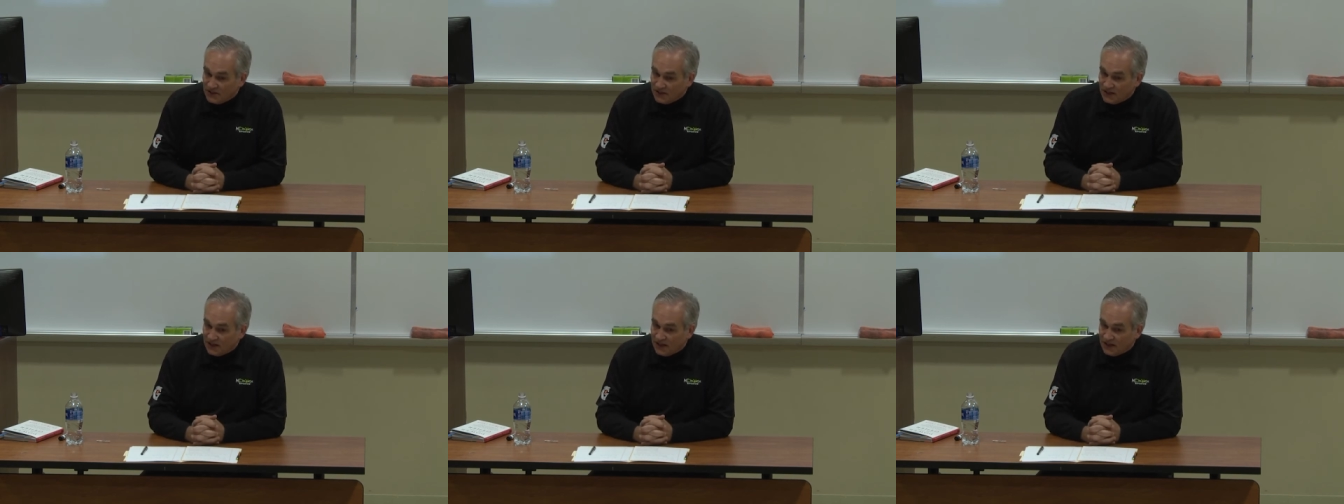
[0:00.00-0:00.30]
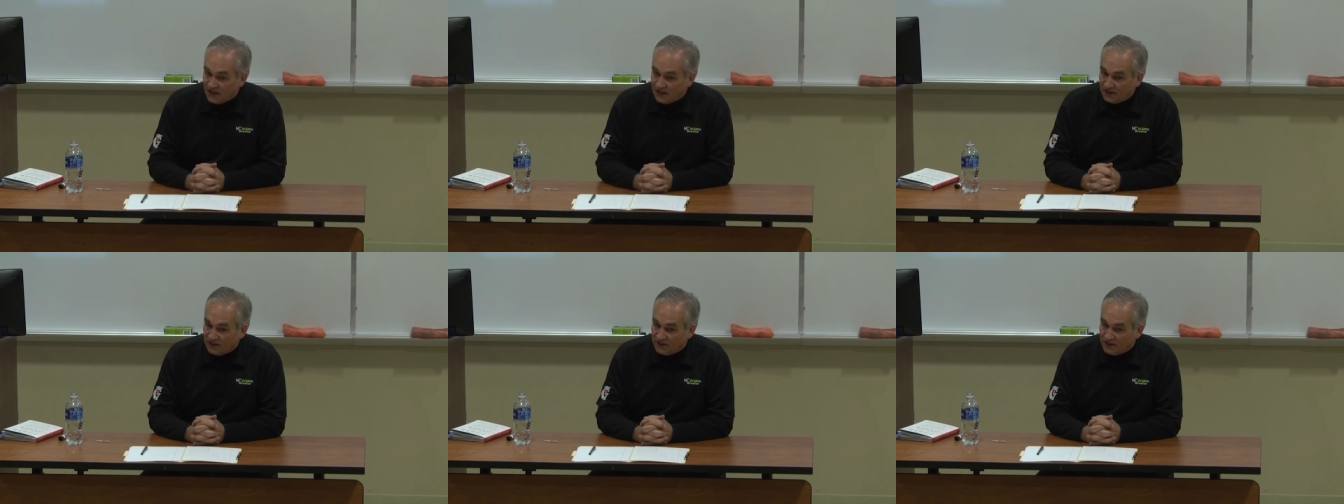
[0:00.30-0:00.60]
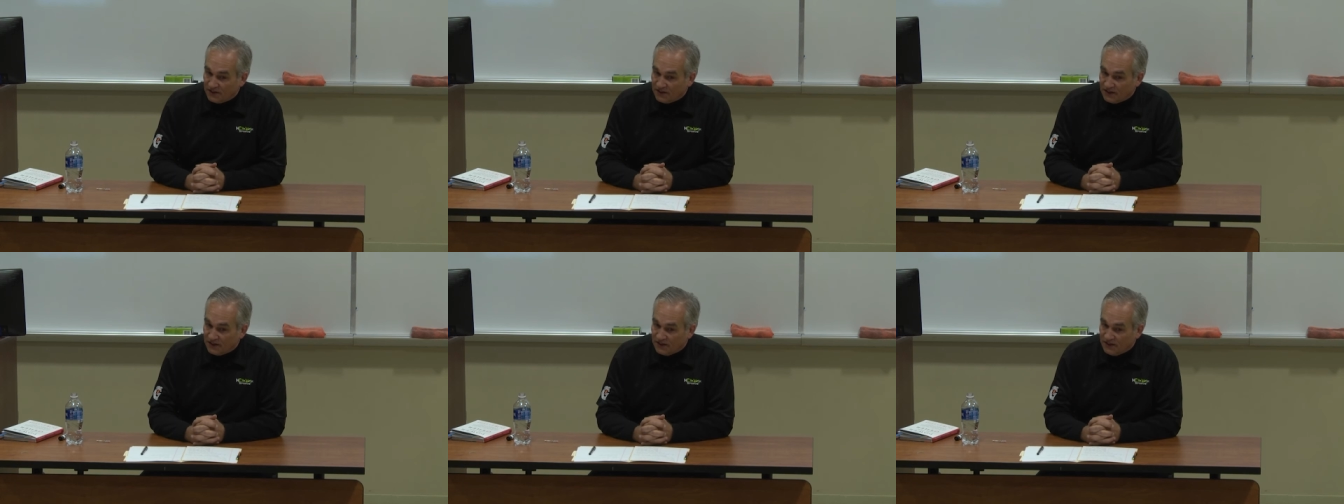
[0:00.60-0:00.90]

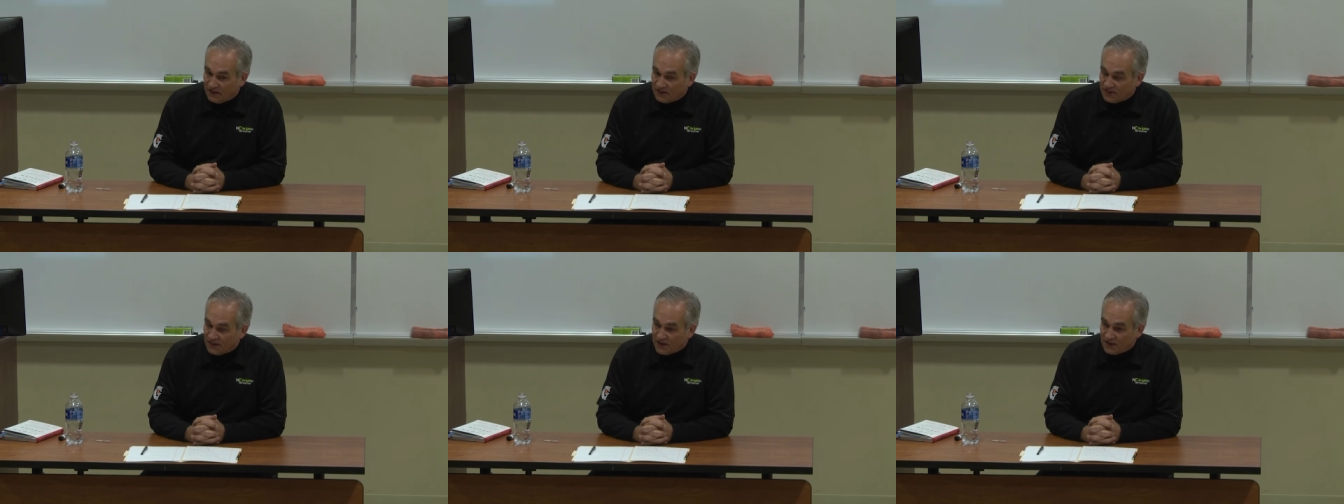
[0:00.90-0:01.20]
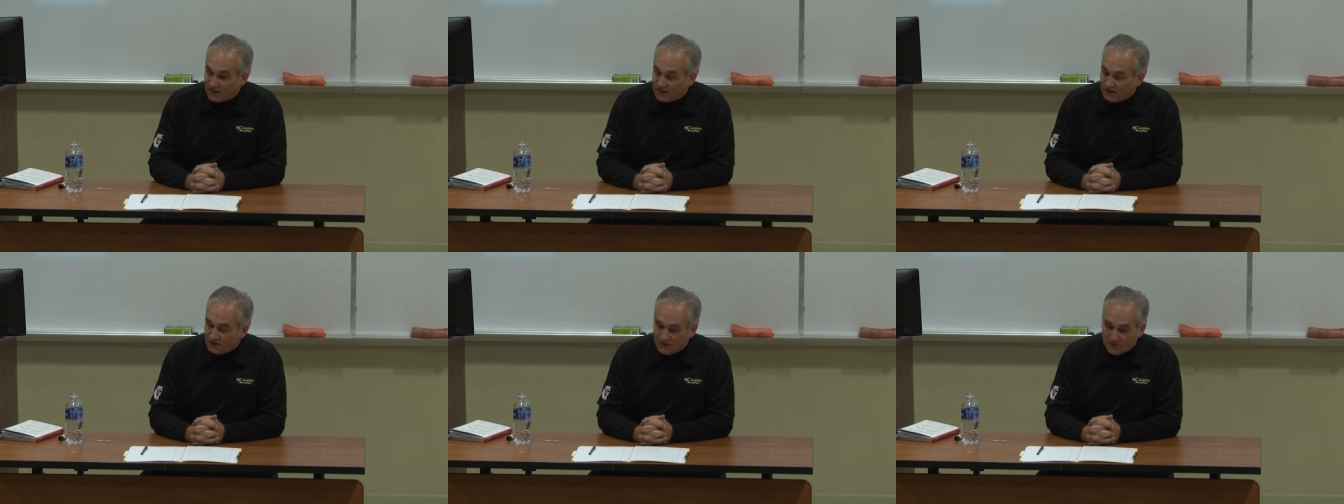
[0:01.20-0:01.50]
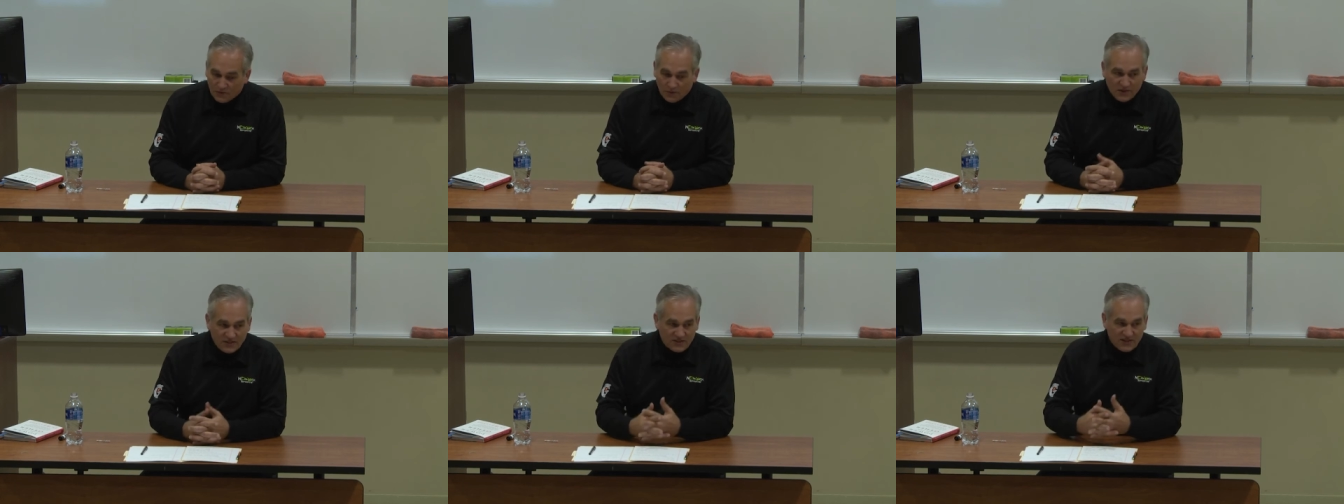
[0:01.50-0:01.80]
And I, I think the,
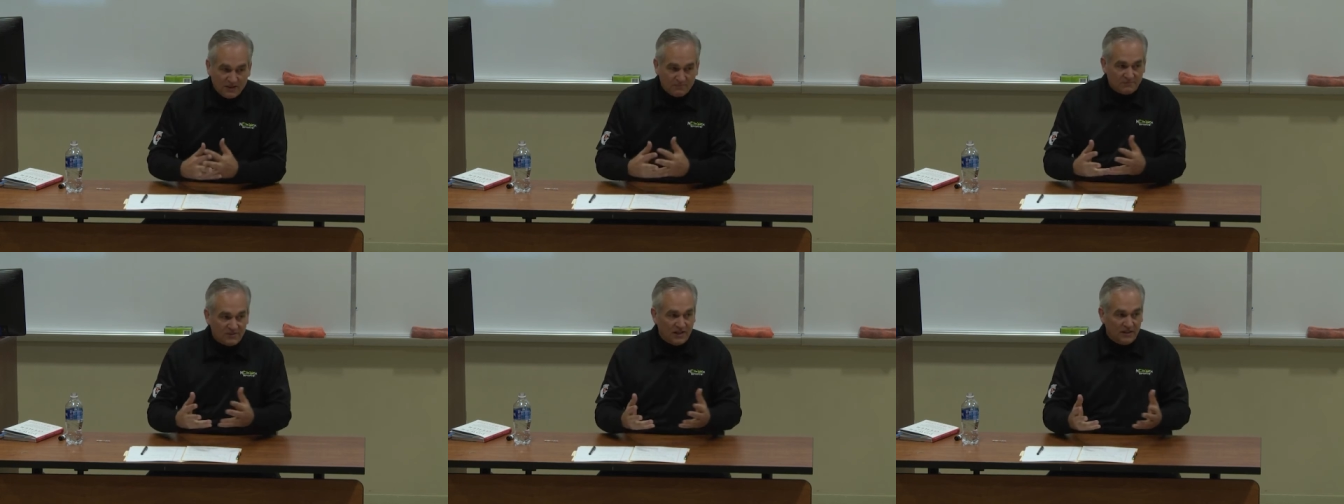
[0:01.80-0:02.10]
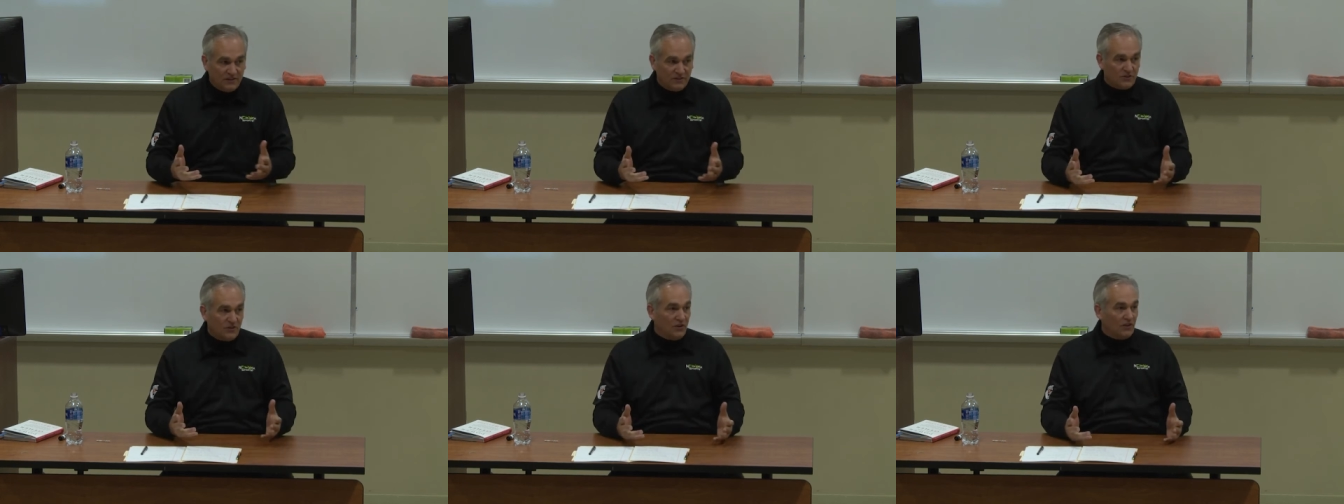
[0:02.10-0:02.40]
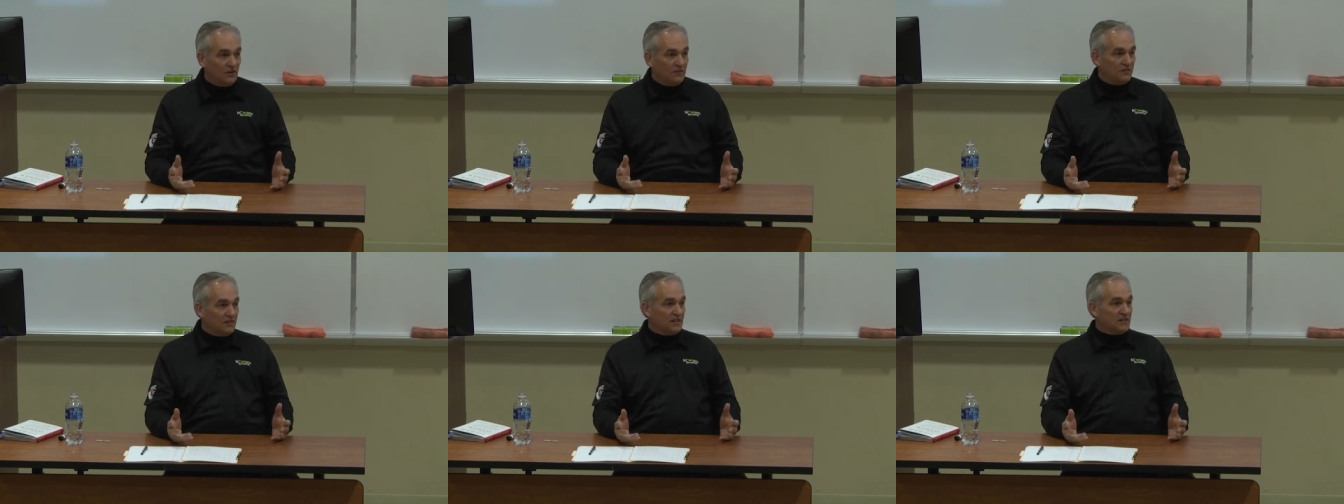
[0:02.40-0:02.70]
the reason I'm telling you
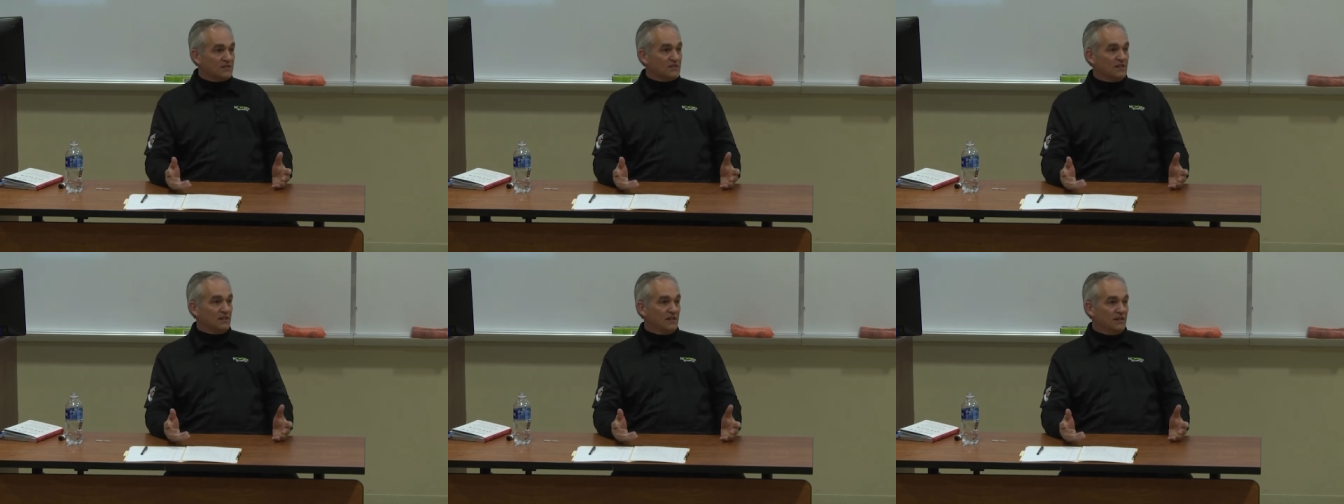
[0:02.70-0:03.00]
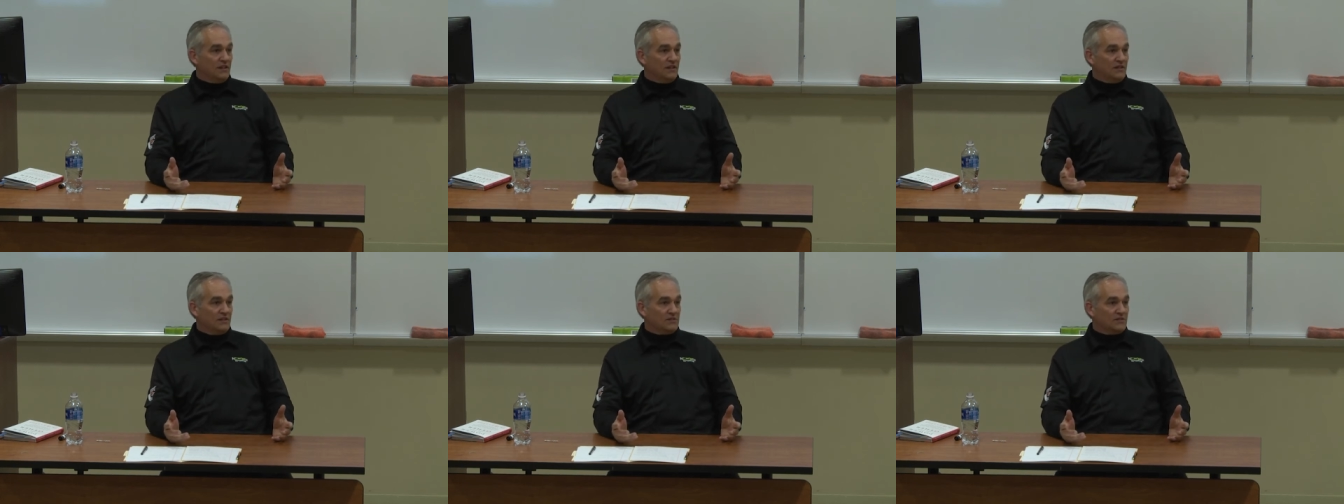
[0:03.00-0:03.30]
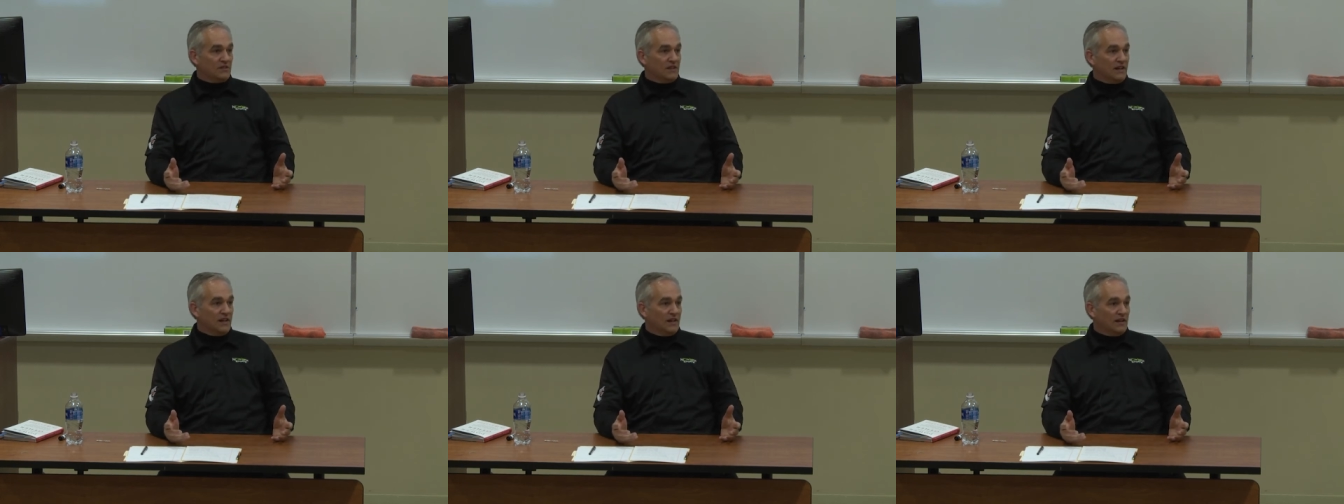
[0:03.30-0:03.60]
all of this
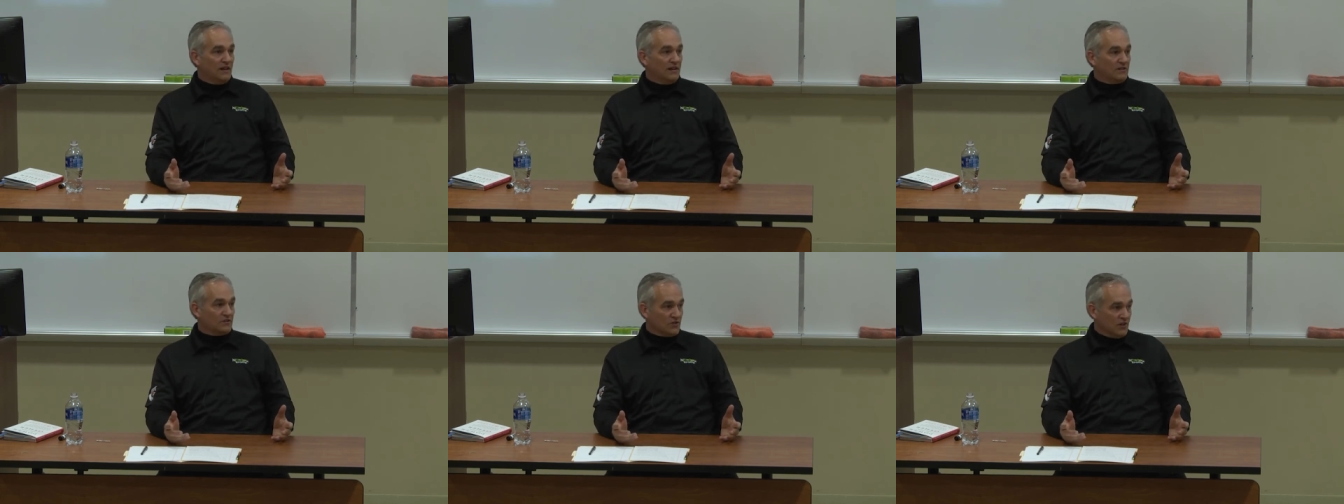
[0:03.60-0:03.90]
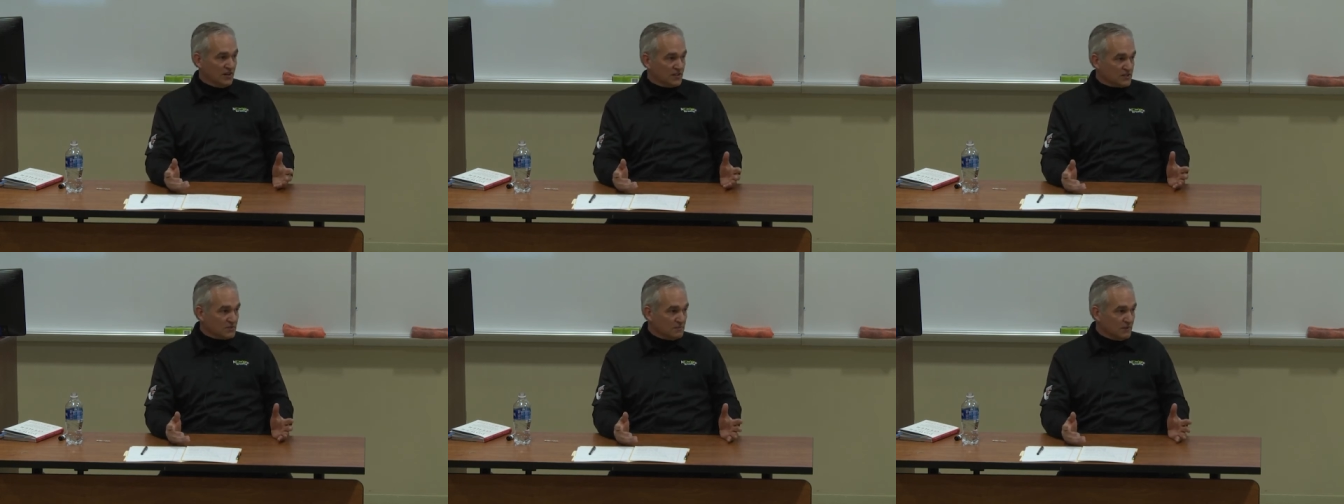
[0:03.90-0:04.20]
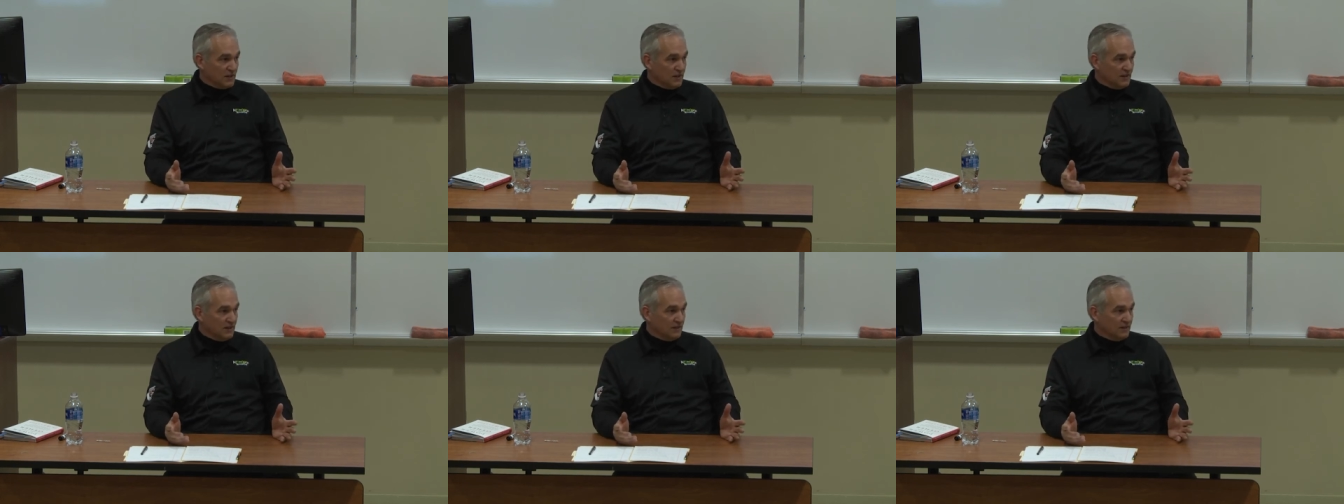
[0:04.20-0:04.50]
is that, trust
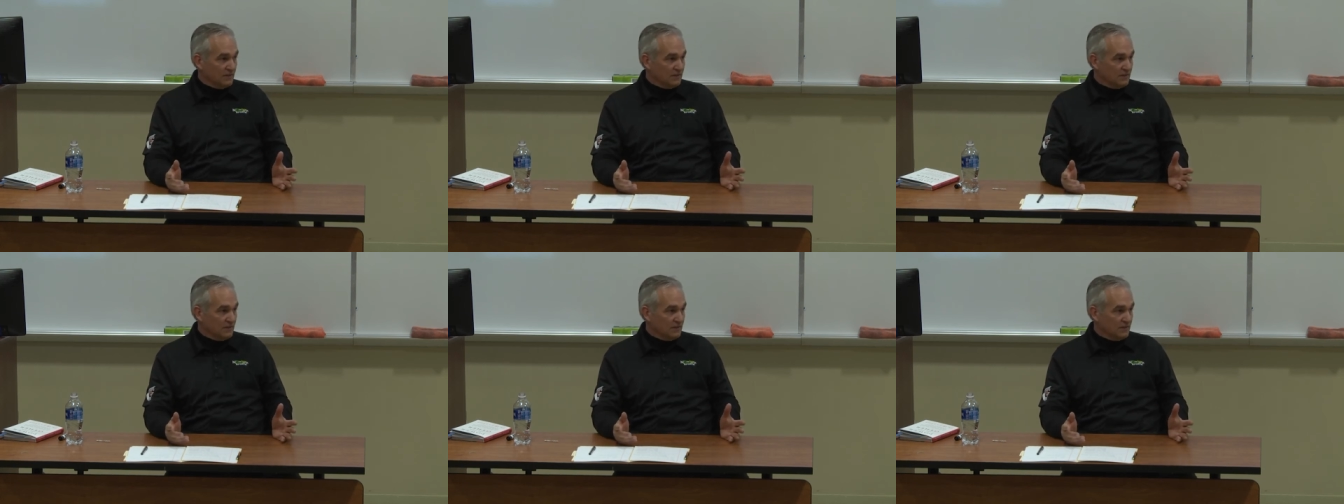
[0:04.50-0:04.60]
me,